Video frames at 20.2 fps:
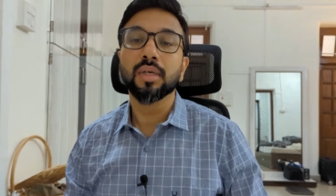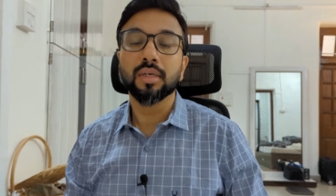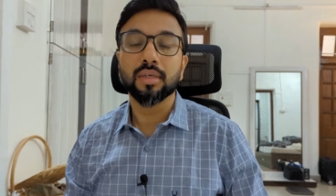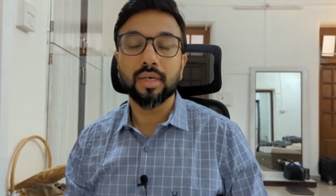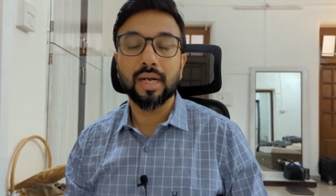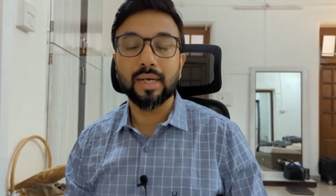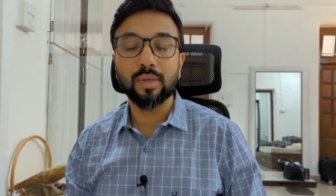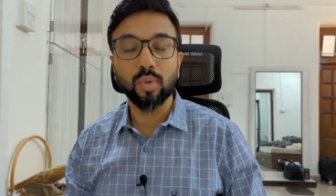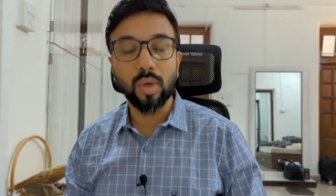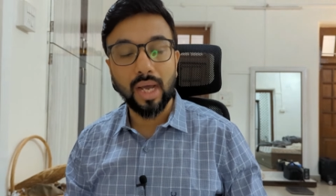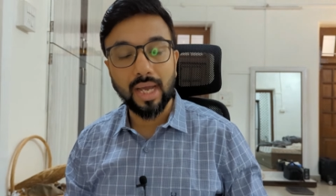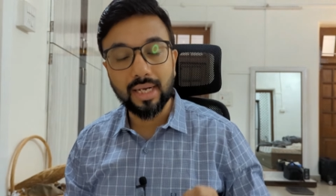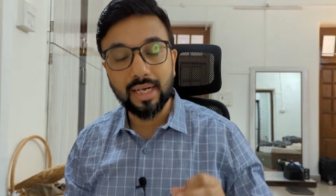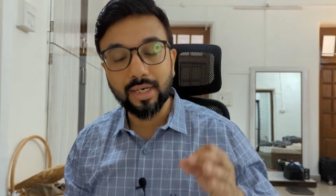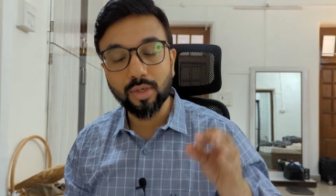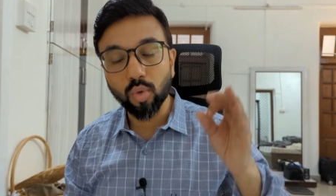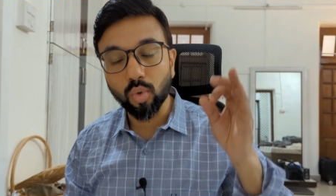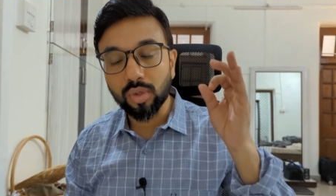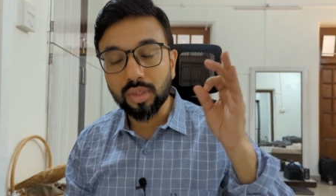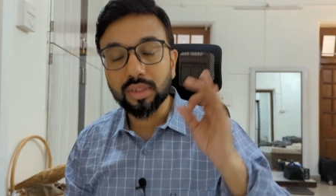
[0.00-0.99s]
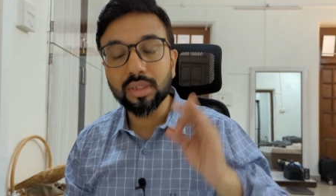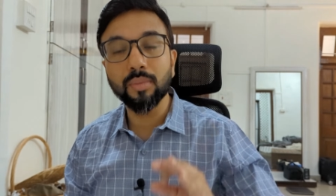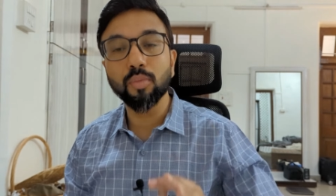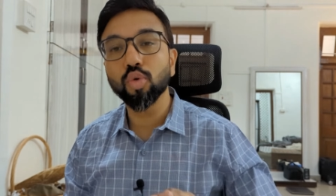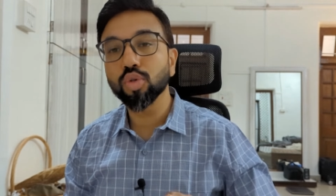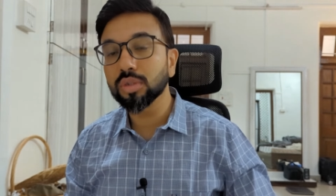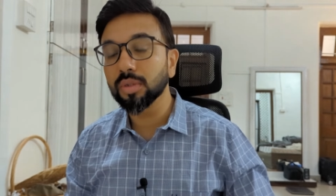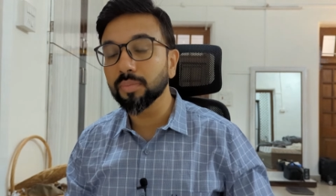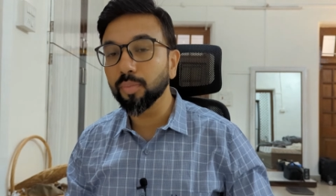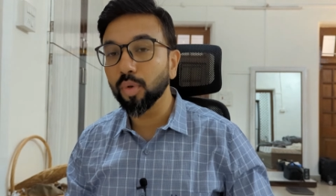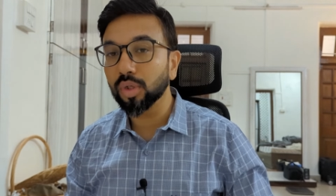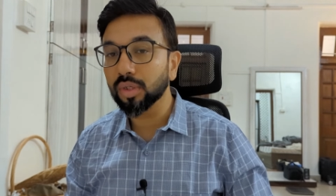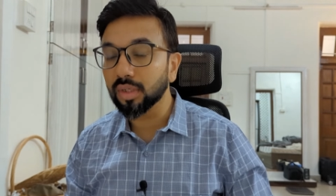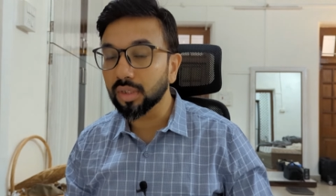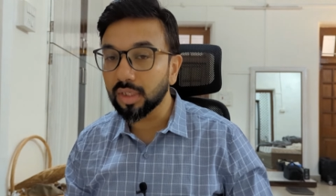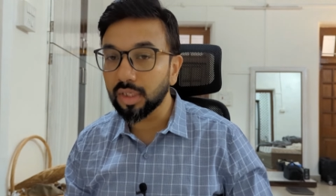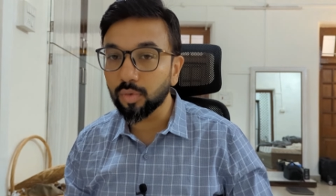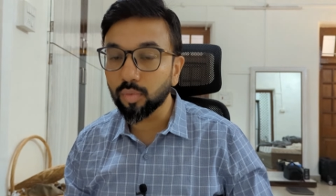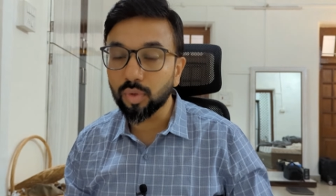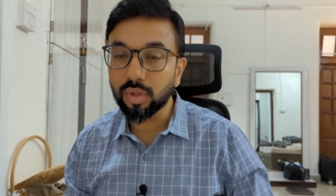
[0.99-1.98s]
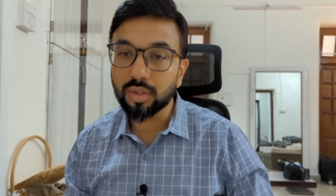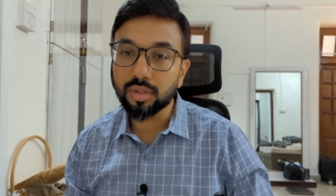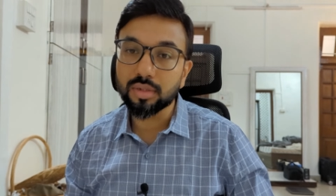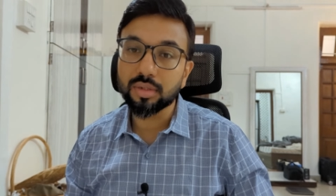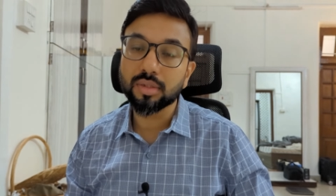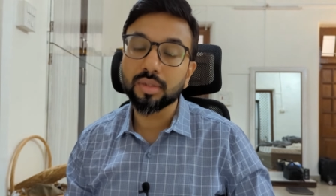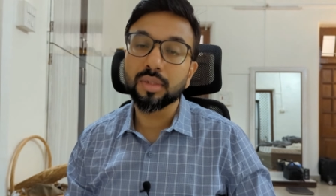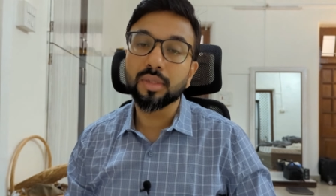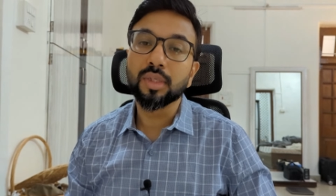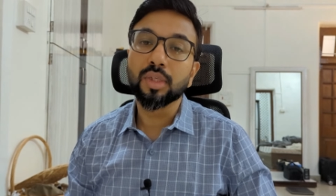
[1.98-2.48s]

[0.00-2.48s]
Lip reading: Try to highlight only the most important keywords.